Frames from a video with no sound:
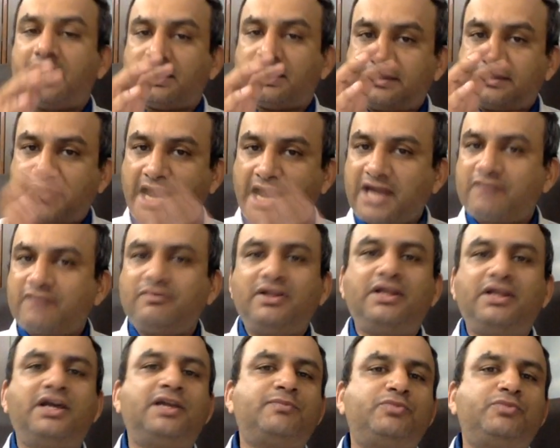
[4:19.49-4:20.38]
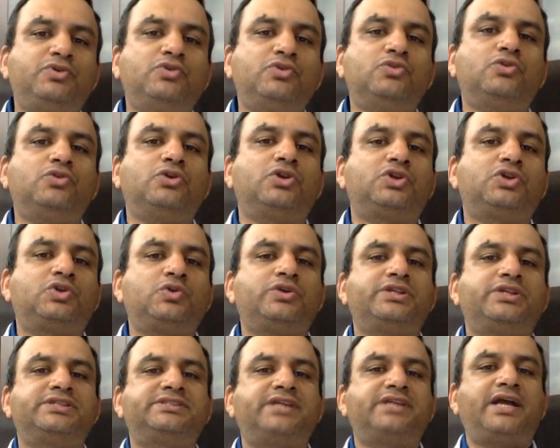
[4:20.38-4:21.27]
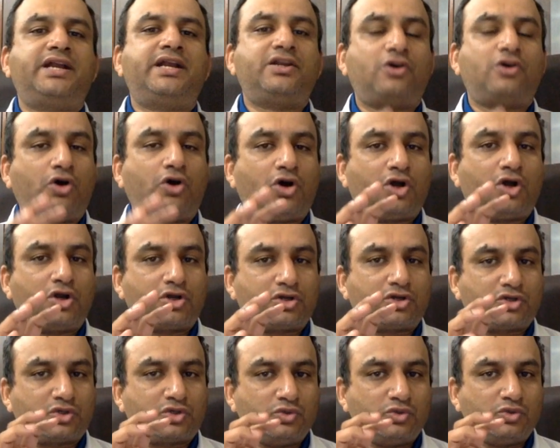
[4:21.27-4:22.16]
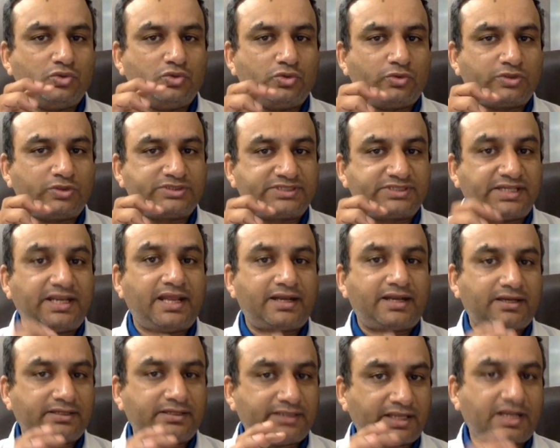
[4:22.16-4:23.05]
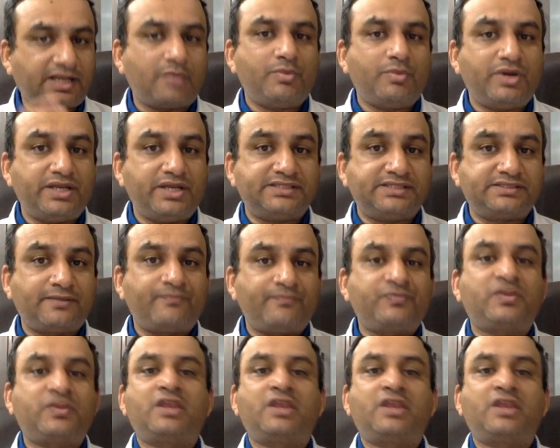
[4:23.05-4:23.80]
that will help you to decide or to select the remedies.